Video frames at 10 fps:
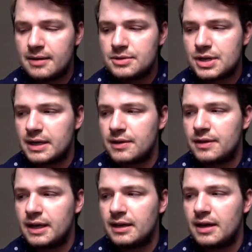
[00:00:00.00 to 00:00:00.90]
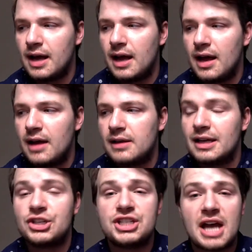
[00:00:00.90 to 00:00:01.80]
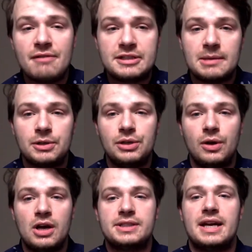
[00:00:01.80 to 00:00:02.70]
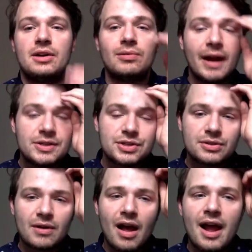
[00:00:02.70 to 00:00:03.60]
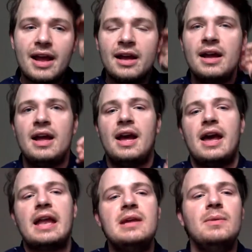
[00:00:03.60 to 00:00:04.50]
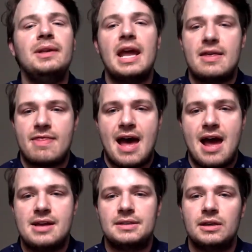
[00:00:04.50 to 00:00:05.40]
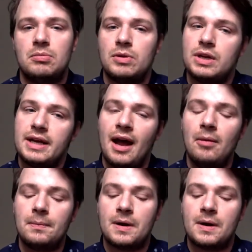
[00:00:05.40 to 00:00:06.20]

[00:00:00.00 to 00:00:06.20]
trying to think, a chef, someone who cooks at a restaurant, anyone like that is a community helper.